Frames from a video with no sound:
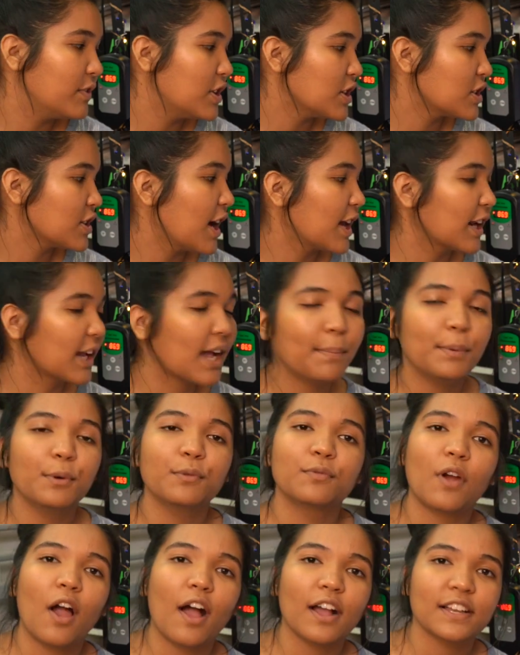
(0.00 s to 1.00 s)
just got a couple
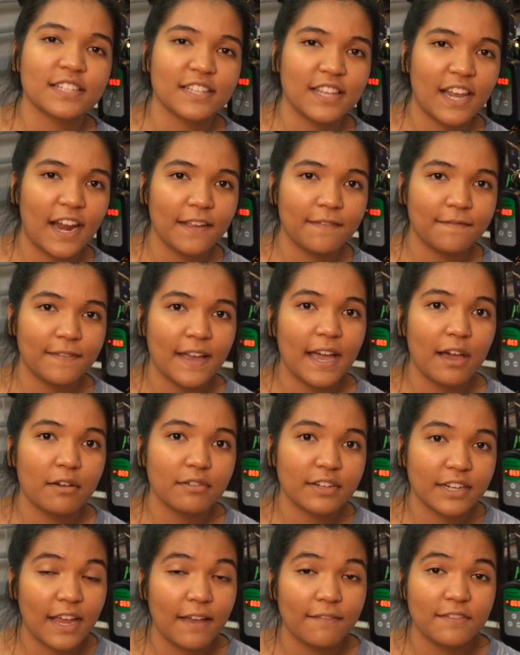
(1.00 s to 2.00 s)
of rocks that I
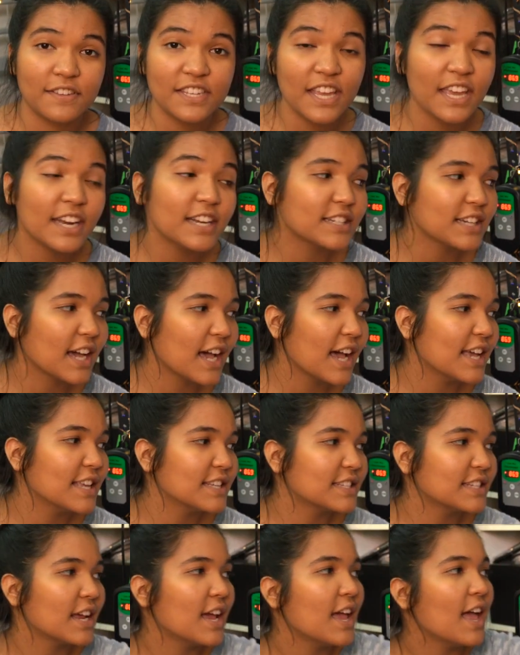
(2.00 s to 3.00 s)
found and have
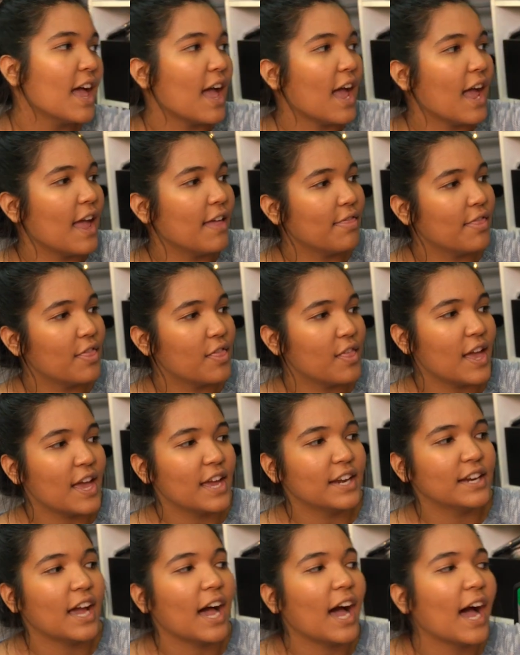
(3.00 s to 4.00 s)
sanitized, and
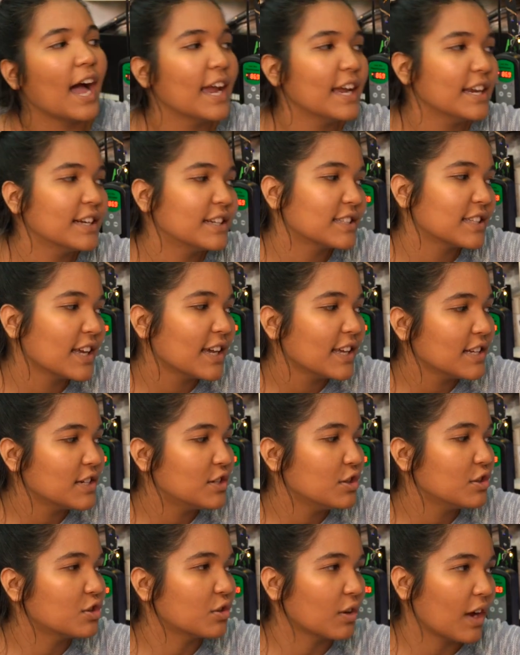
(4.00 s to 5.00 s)
then I decided
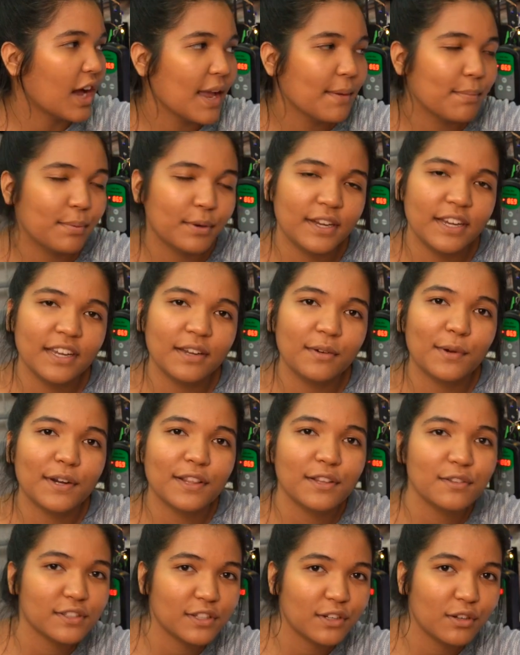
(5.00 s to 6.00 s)
to try putting one
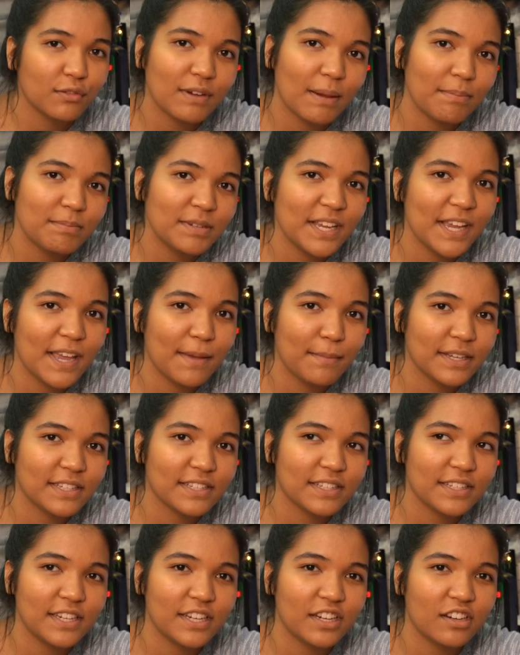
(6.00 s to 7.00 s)
of those little repti
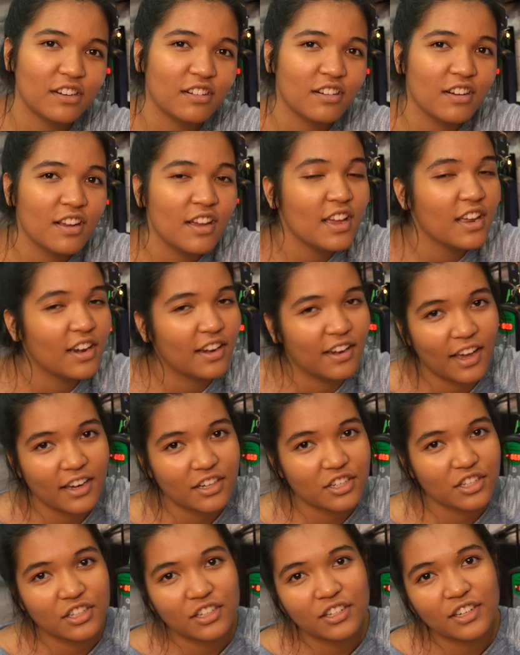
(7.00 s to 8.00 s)
hammocks in here.
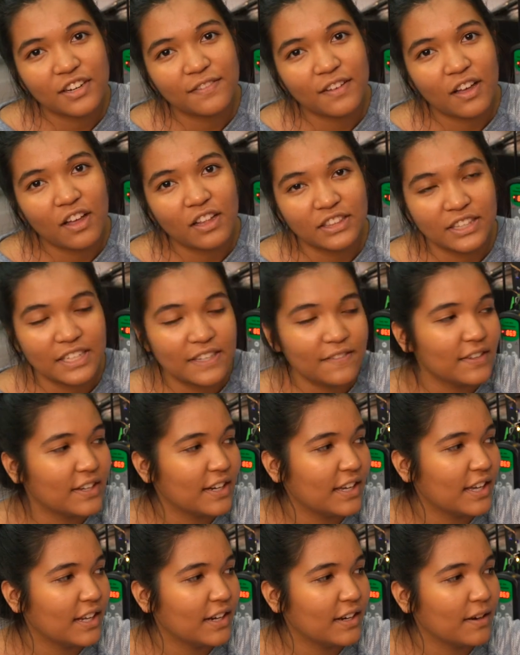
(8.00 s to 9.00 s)
Not sure if I'll leave it
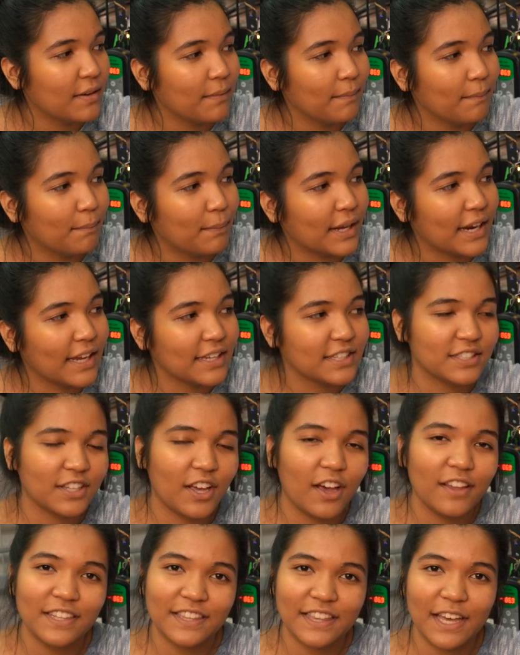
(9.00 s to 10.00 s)
in, but I
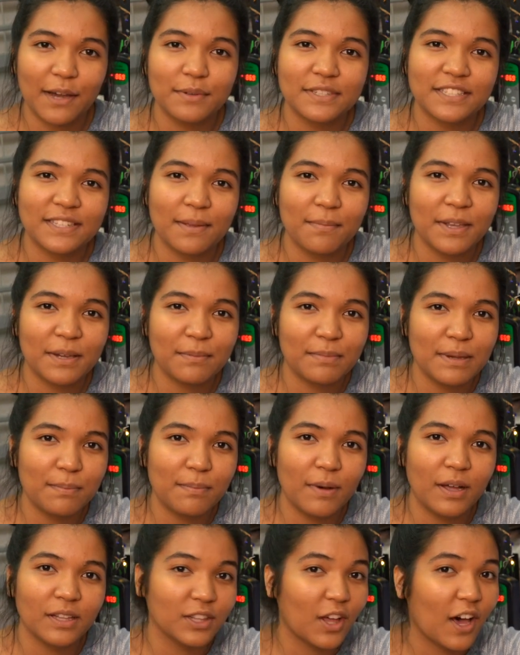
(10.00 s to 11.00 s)
saw that that was something
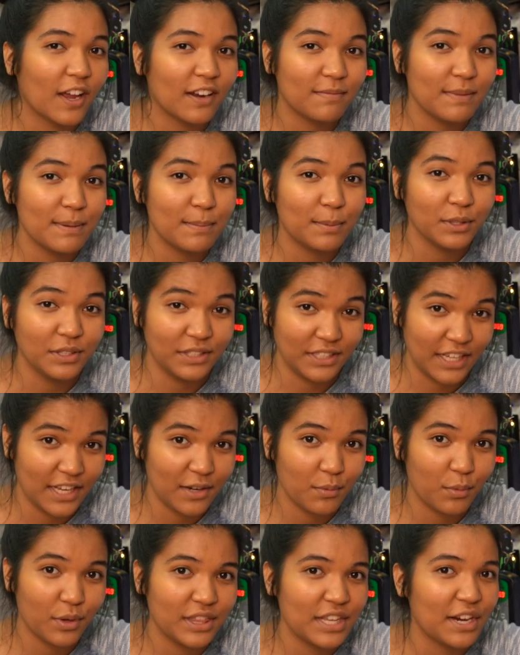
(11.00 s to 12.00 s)
a lot of people
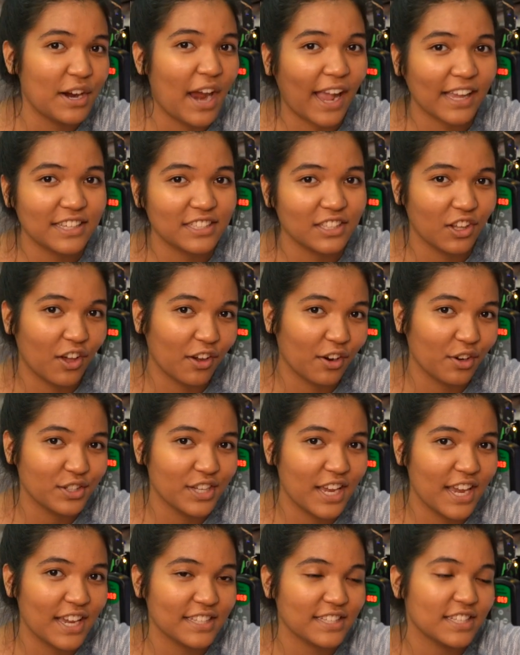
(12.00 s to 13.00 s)
did with their axolotl
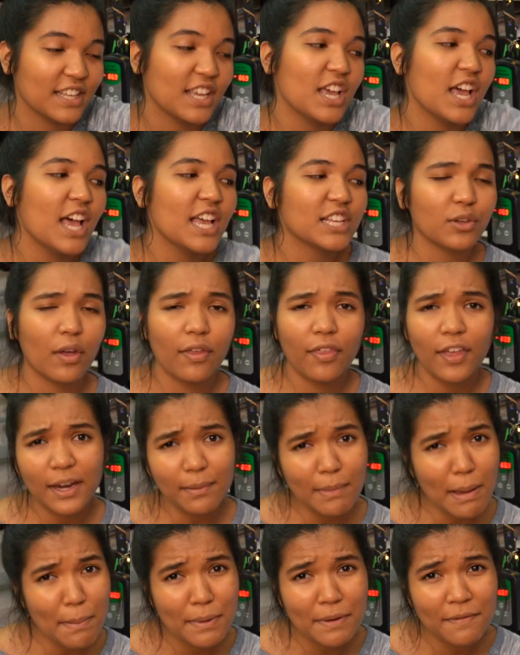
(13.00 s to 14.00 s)
tanks, so I thought
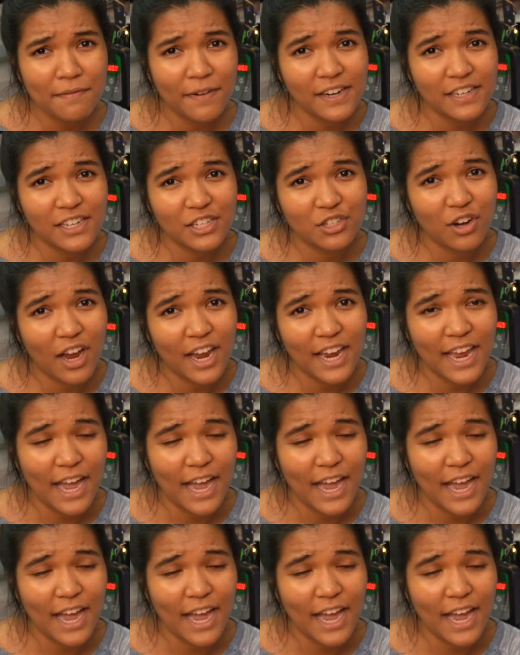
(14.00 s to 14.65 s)
it might be fun to try